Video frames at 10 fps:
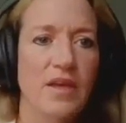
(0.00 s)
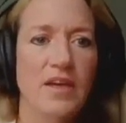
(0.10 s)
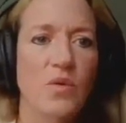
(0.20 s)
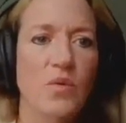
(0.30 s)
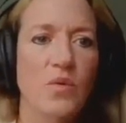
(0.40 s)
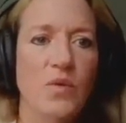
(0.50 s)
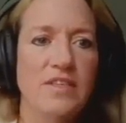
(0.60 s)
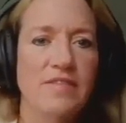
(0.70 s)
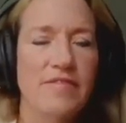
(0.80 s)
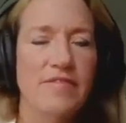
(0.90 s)
when we
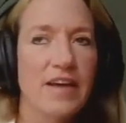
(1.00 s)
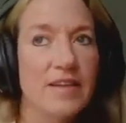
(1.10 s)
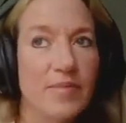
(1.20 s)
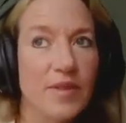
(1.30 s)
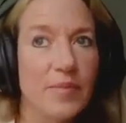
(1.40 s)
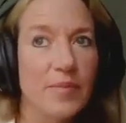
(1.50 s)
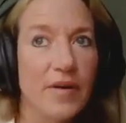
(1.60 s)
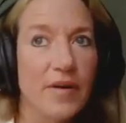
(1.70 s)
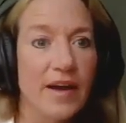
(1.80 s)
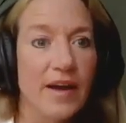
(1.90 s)
developed the
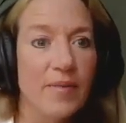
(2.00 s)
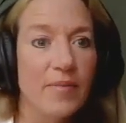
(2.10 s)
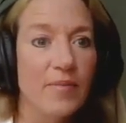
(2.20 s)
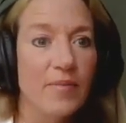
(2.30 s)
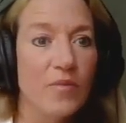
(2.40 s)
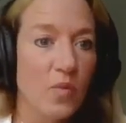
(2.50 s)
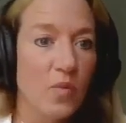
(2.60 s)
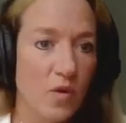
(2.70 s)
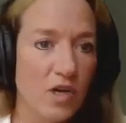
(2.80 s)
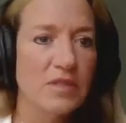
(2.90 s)
program, we
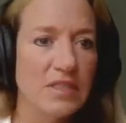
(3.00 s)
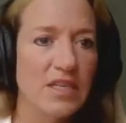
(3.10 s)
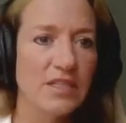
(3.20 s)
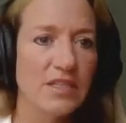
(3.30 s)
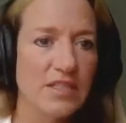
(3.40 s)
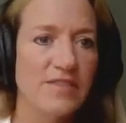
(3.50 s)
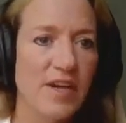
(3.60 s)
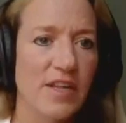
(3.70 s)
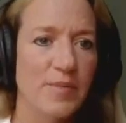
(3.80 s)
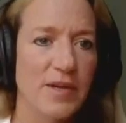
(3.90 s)
worked with teens to
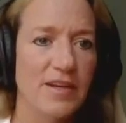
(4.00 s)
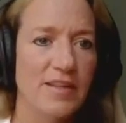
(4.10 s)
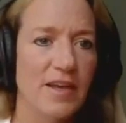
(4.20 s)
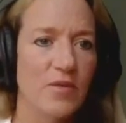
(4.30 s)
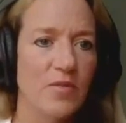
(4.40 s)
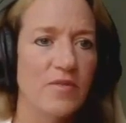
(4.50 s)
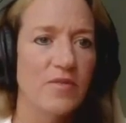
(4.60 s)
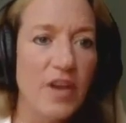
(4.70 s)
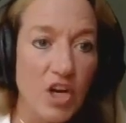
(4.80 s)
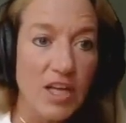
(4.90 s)
develop it, and they were
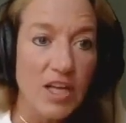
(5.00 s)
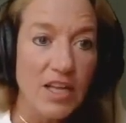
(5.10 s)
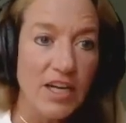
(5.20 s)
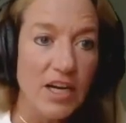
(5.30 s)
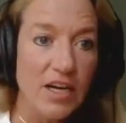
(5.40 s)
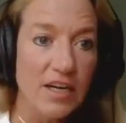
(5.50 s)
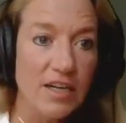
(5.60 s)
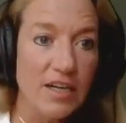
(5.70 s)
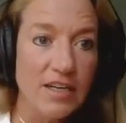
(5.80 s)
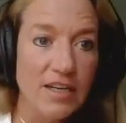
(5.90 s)
very clear,
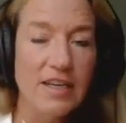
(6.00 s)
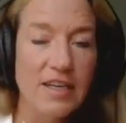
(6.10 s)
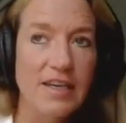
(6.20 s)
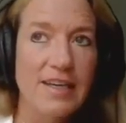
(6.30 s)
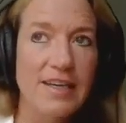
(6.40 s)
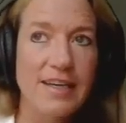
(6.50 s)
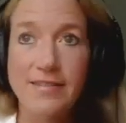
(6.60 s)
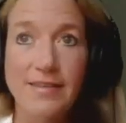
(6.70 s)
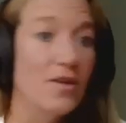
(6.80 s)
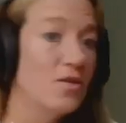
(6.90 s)

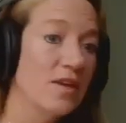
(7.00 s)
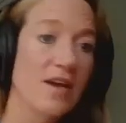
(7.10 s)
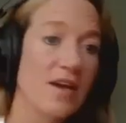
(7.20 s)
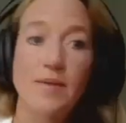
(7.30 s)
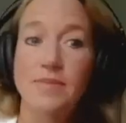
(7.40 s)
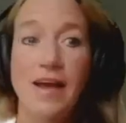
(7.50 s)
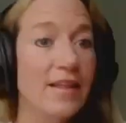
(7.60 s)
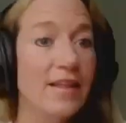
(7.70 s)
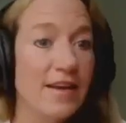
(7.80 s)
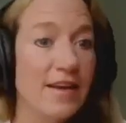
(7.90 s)
don't come
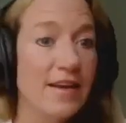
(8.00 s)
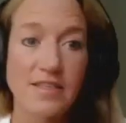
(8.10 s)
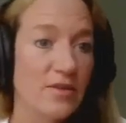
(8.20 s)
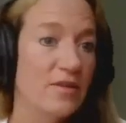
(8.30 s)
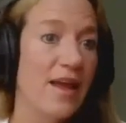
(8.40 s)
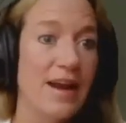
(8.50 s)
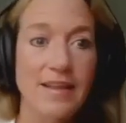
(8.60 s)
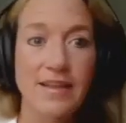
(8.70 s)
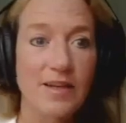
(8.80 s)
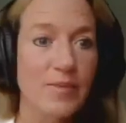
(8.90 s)
telling us about
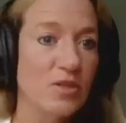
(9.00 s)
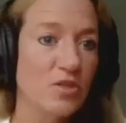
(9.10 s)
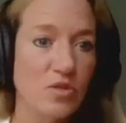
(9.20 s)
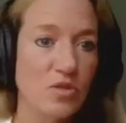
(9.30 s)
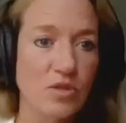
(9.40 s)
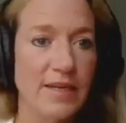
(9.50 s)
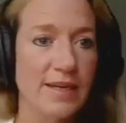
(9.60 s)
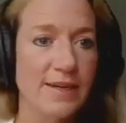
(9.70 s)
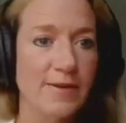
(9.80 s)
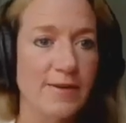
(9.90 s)
anything about social
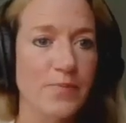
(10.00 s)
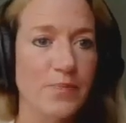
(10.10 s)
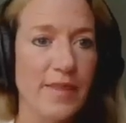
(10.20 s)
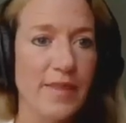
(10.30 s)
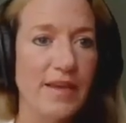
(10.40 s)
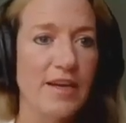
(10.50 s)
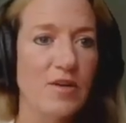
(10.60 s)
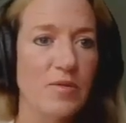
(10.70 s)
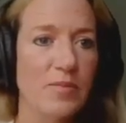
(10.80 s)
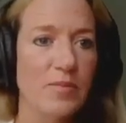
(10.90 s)
media,
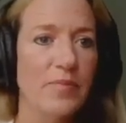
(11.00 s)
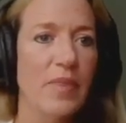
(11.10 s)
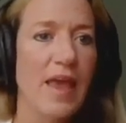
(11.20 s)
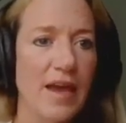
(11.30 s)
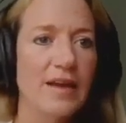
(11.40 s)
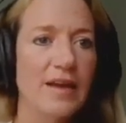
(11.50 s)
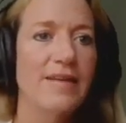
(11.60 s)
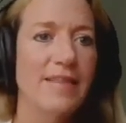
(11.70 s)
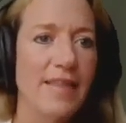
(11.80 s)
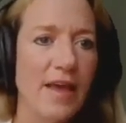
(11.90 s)
right. And
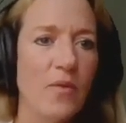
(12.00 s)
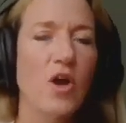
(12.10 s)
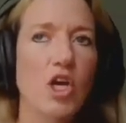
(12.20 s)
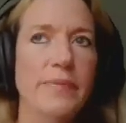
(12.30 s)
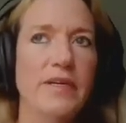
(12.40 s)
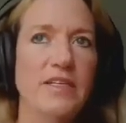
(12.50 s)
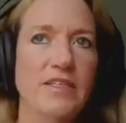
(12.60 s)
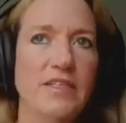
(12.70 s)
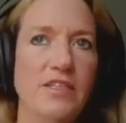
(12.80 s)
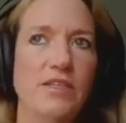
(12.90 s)
they were open
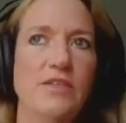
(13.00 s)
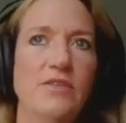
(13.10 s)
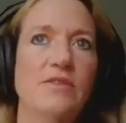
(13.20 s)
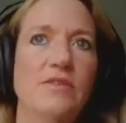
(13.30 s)
to